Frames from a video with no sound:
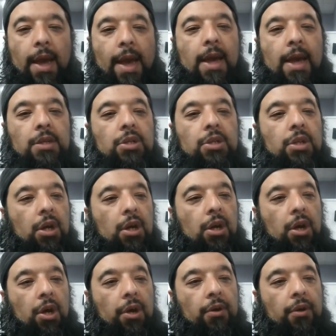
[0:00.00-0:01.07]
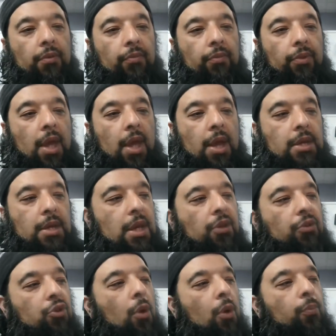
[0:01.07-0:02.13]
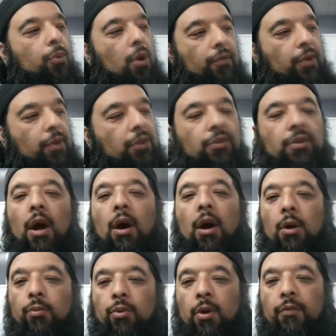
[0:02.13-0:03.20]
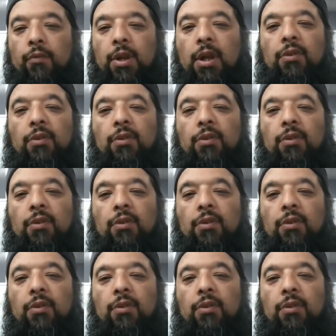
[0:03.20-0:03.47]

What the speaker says: And he's your prophet, he's not our prophet.